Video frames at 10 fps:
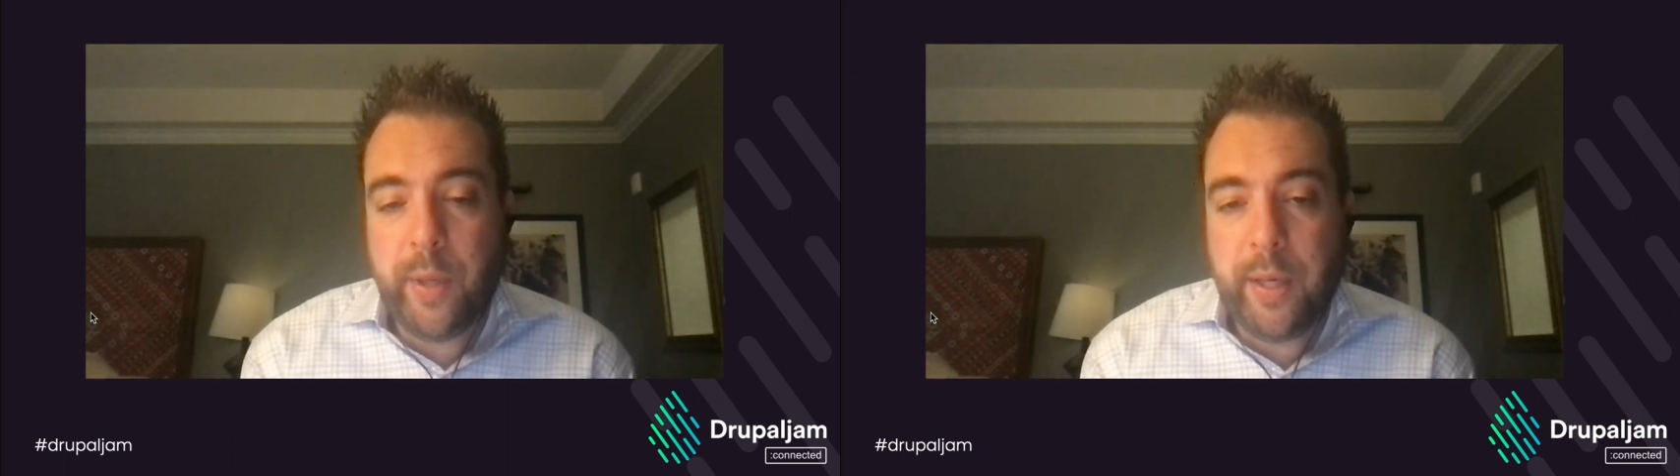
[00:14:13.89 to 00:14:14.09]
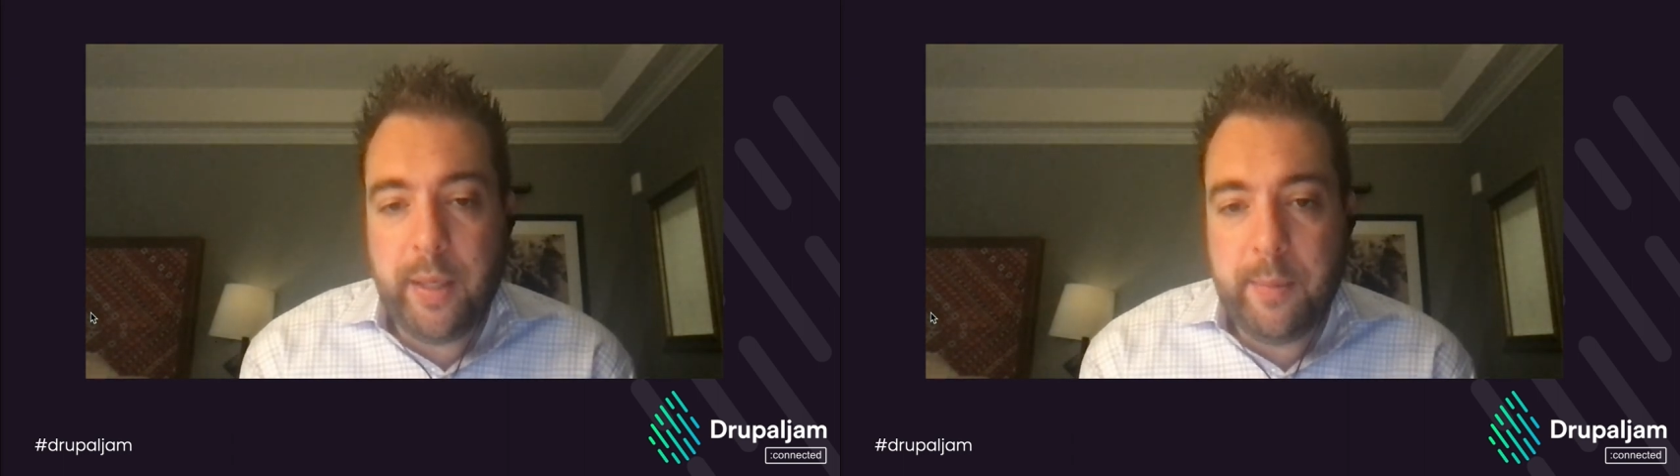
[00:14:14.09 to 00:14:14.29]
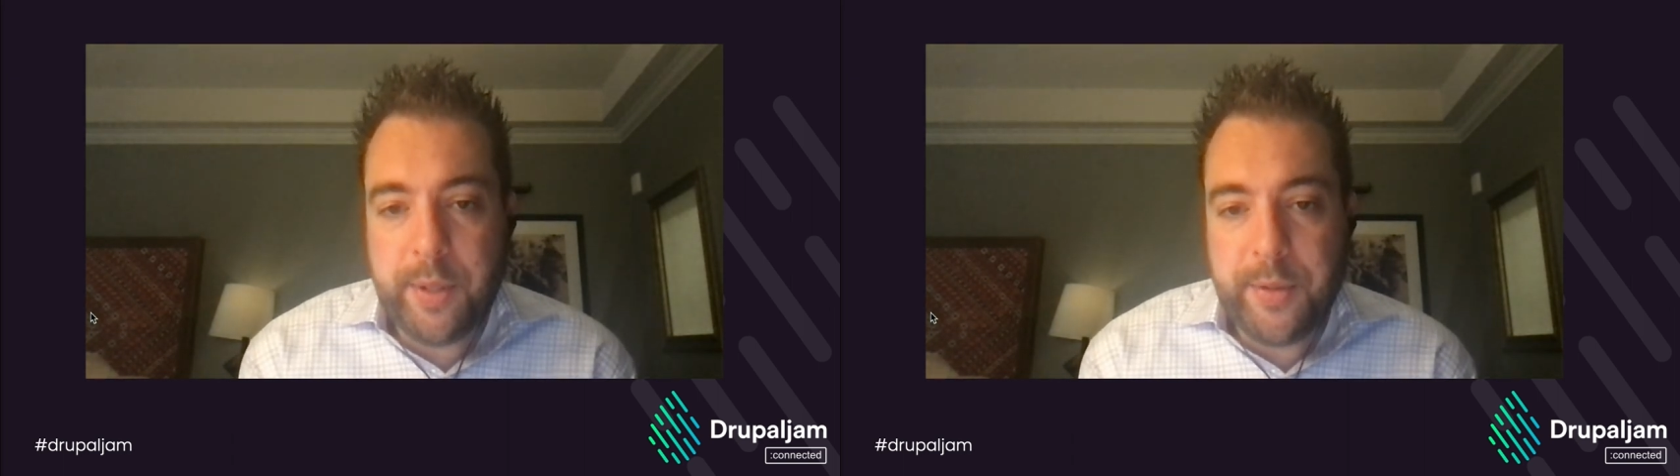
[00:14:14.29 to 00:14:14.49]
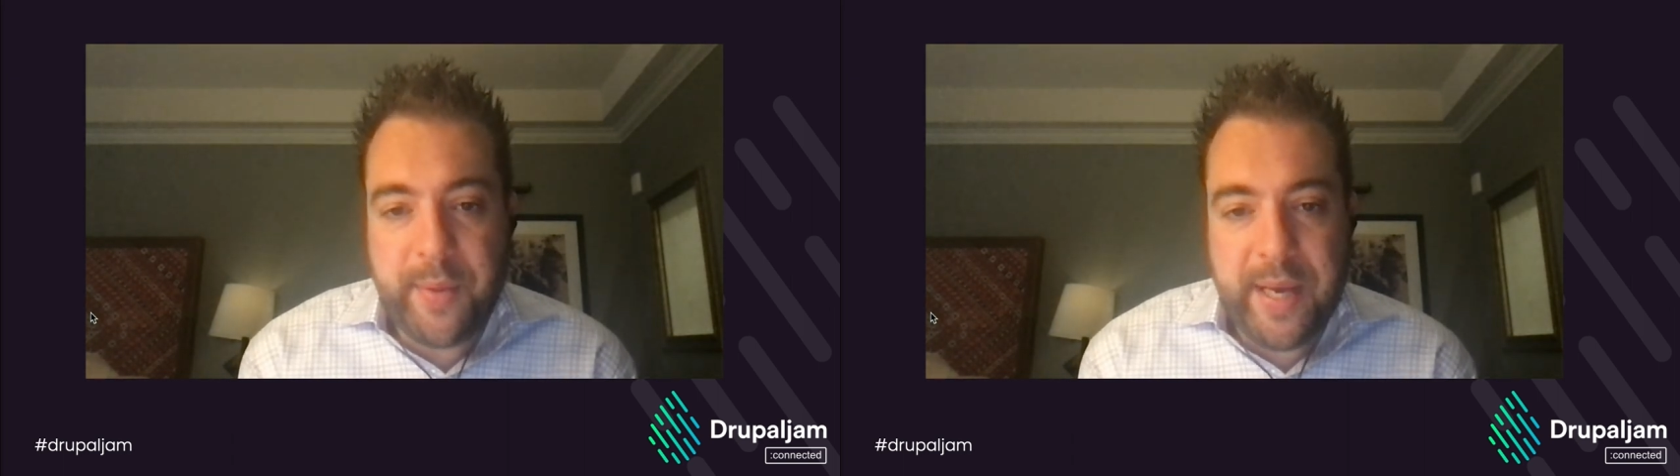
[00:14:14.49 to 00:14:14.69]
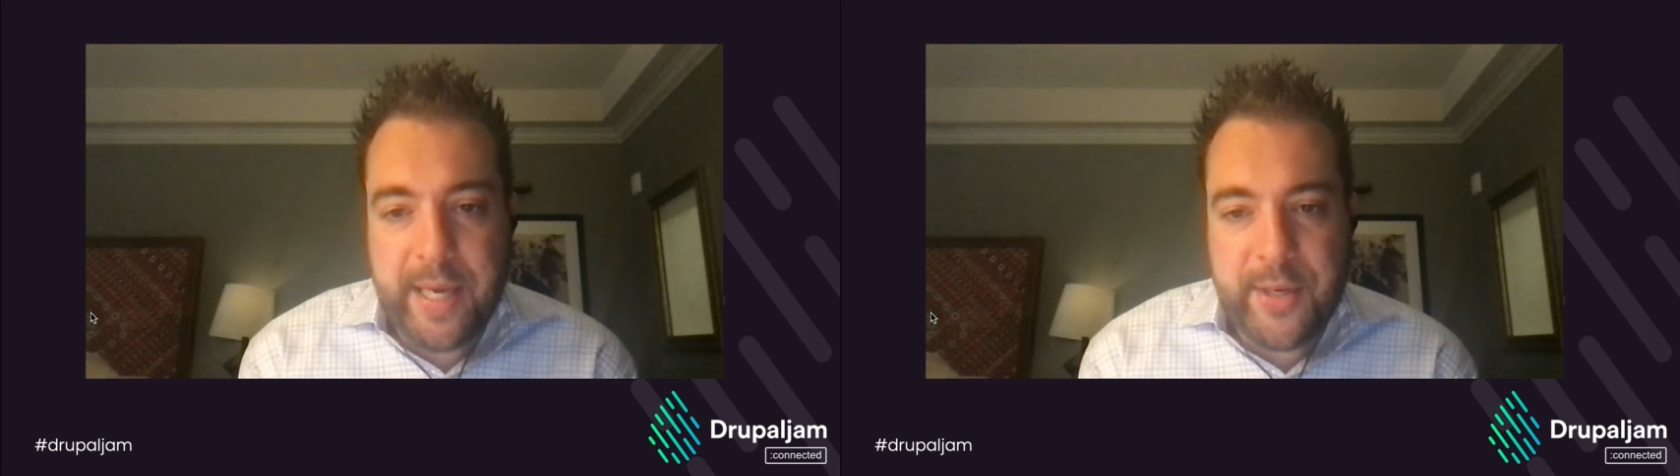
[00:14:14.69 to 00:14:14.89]
quickly
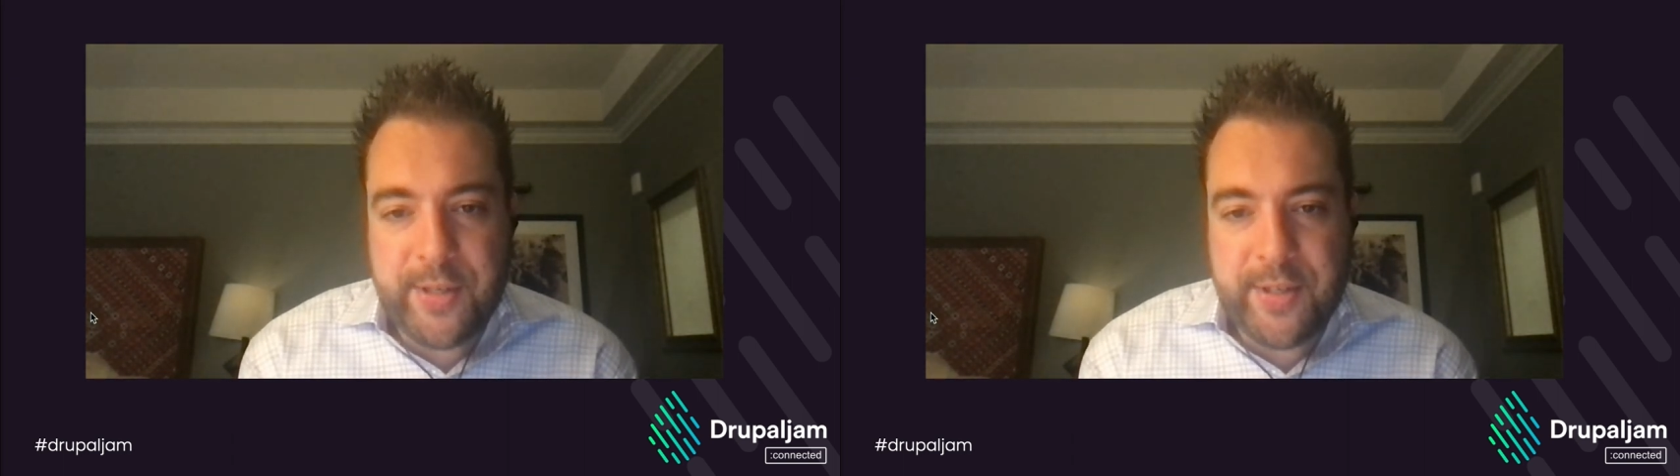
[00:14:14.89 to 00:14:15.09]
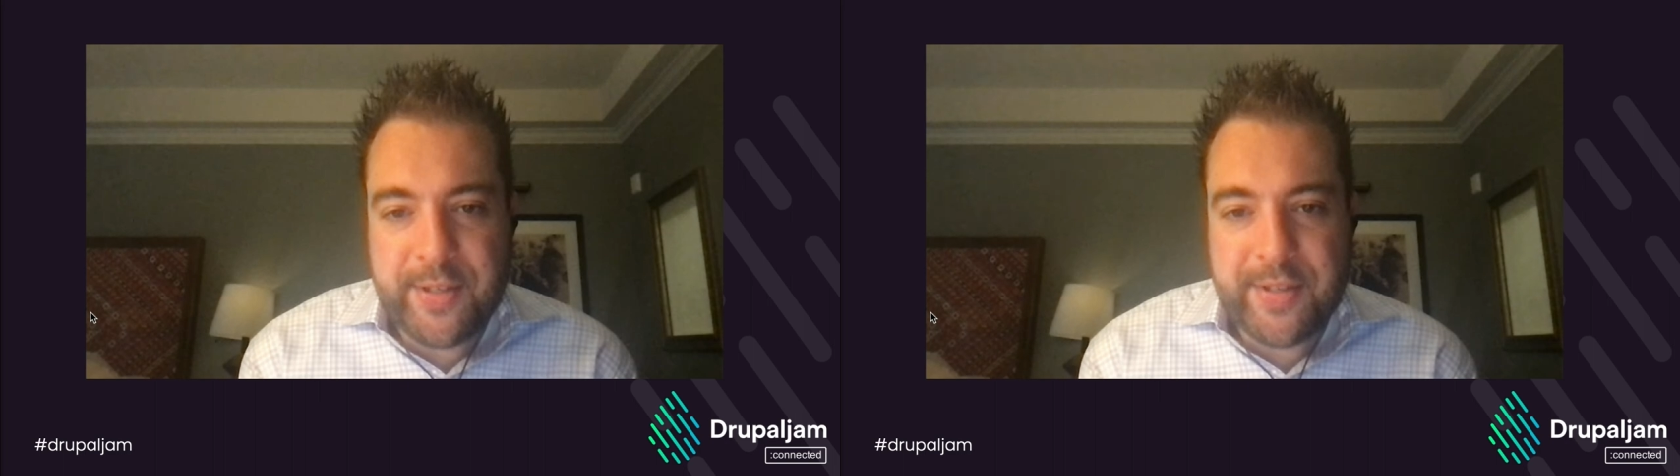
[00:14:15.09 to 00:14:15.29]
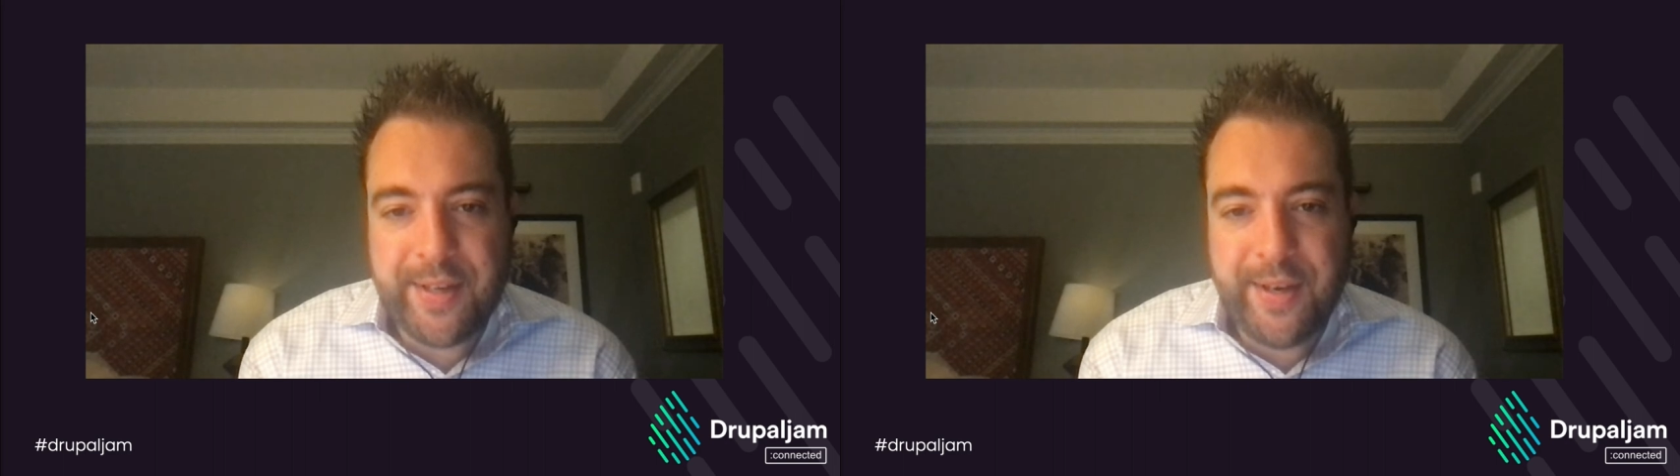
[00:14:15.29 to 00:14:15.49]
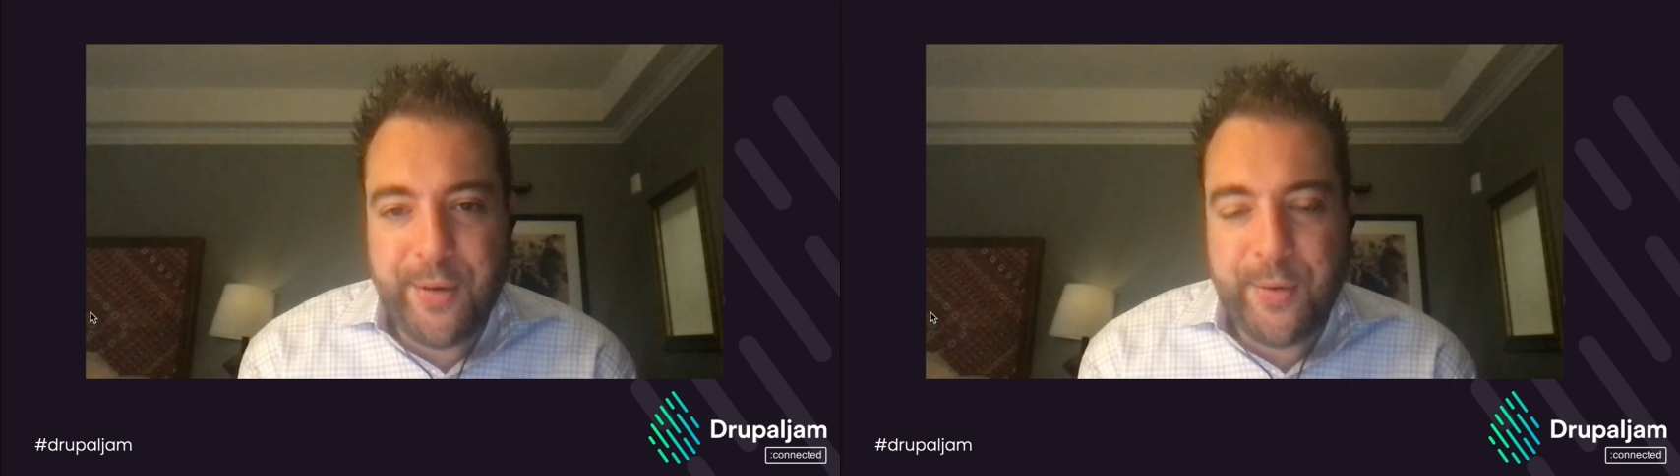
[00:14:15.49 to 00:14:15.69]
build pages